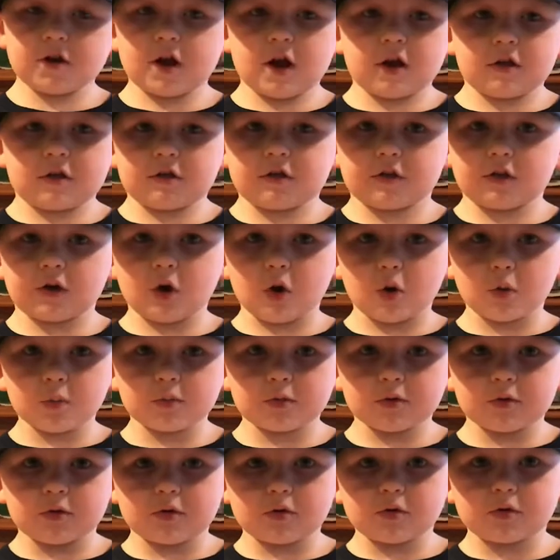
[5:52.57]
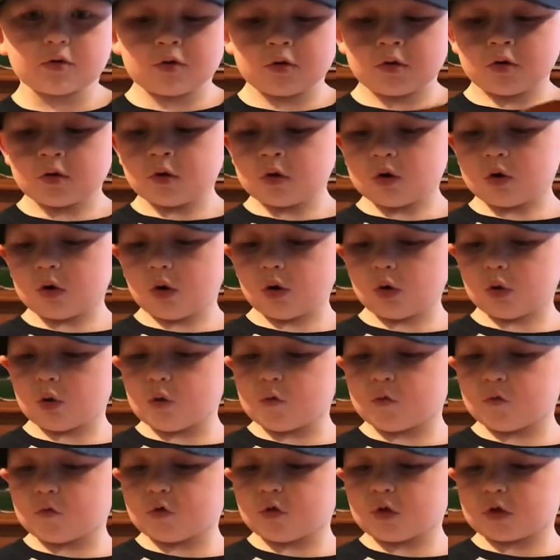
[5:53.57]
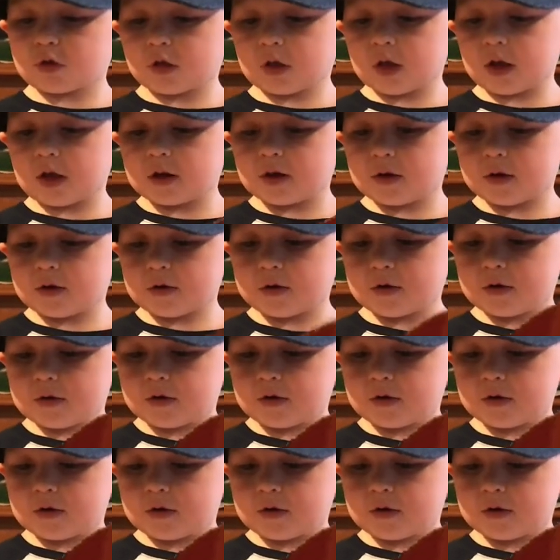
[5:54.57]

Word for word: it has scalps all, all over its head.